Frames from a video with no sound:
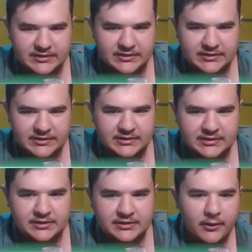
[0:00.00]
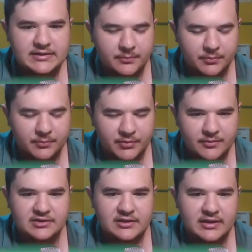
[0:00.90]
The bishop has to
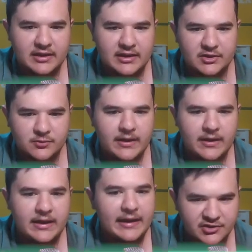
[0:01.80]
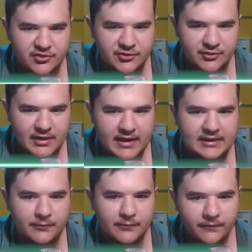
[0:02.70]
now come this way, it has to trade itself
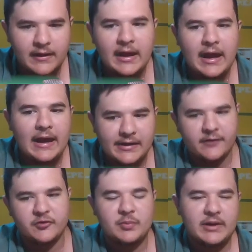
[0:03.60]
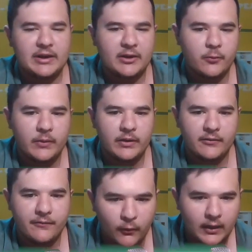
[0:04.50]
off, and now you have to play queen f4.
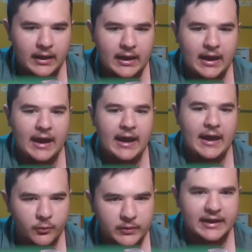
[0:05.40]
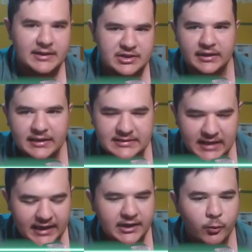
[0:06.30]
And what we get here is
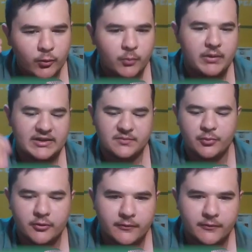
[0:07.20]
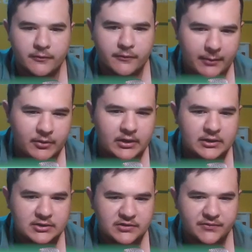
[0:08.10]
Andy Woodward plays a beautiful game. So
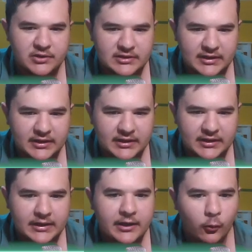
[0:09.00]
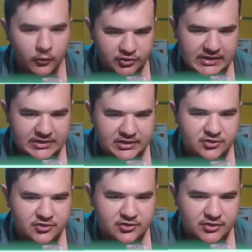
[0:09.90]
firstly, he orchestrates the
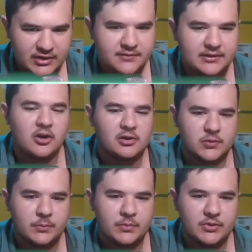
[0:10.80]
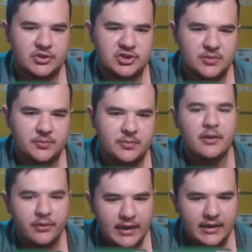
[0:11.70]
trades of the dark squared bishop.
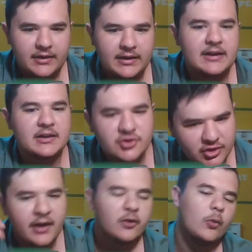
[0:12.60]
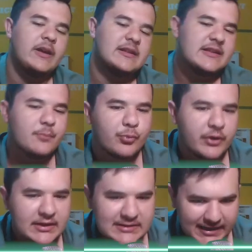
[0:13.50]
Then he doesn't trade queens, he
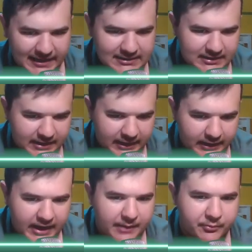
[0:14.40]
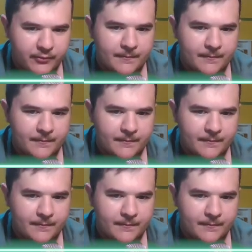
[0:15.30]
brings his king up.